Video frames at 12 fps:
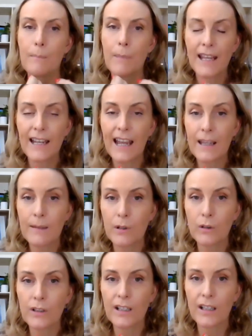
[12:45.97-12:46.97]
being
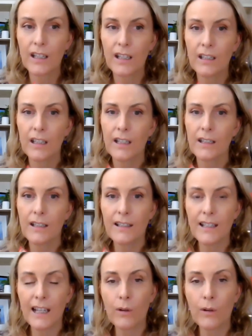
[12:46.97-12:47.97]
able to to
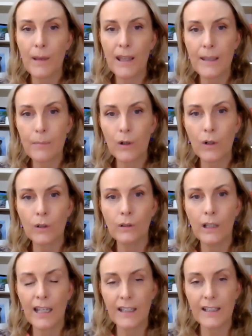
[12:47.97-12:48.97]
deal with
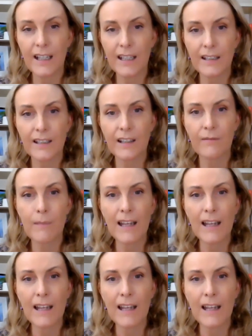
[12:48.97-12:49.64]
people in a sensitive